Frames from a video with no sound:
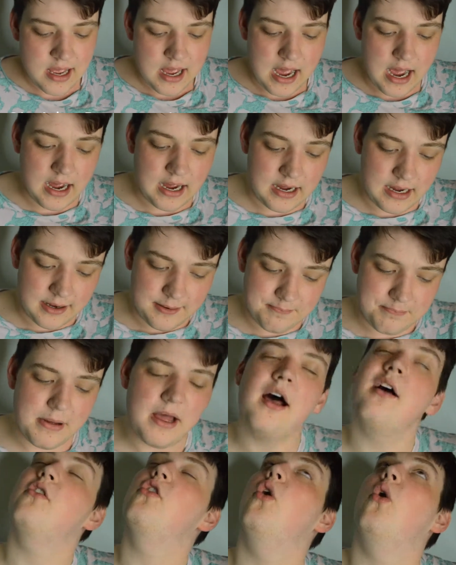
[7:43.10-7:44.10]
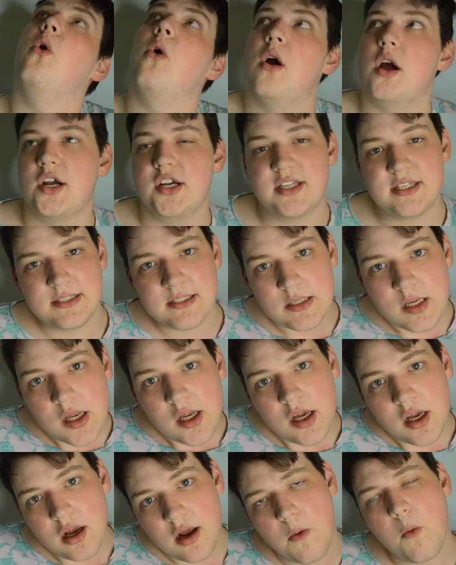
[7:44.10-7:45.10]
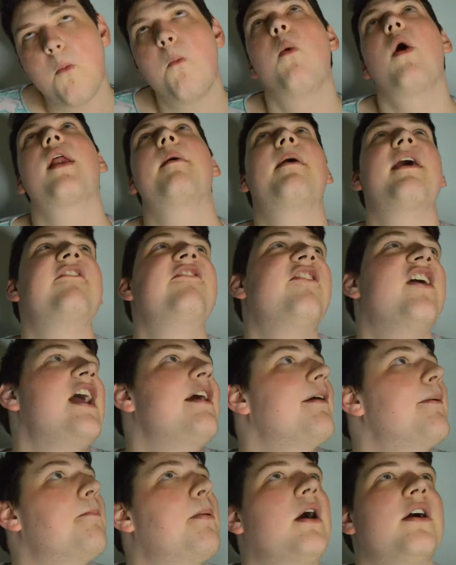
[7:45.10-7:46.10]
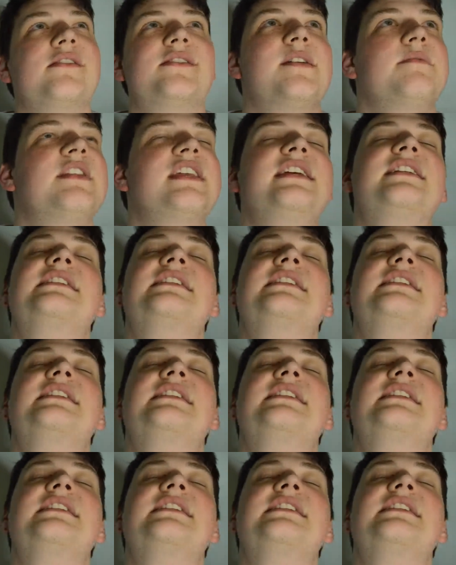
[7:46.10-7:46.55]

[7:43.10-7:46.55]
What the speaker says: But of course, one of my favorite parts of the